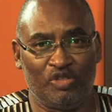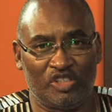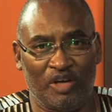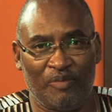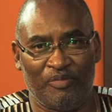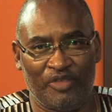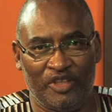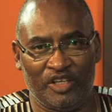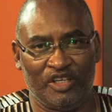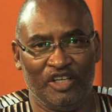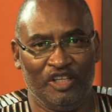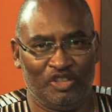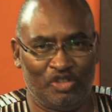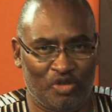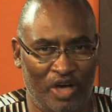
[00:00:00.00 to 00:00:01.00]
something
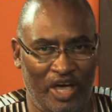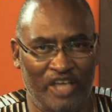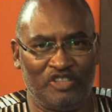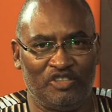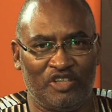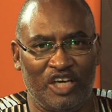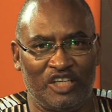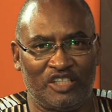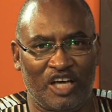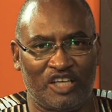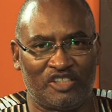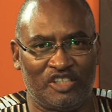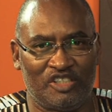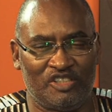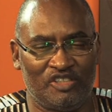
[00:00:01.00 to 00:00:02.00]
to educate our
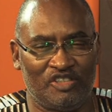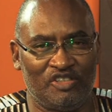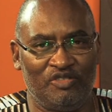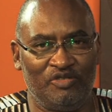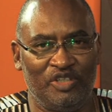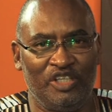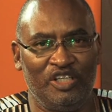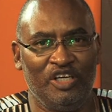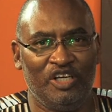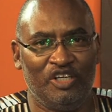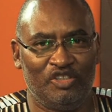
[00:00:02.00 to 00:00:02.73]
citizenry,